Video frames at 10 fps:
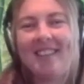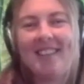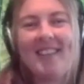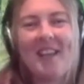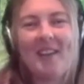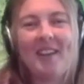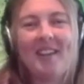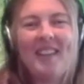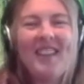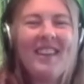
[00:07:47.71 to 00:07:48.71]
you
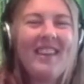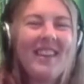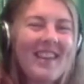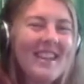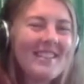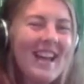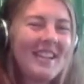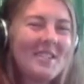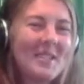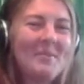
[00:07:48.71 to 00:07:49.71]
get
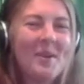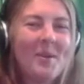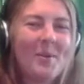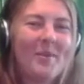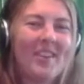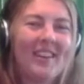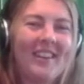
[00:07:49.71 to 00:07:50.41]
attached to your Pokemon.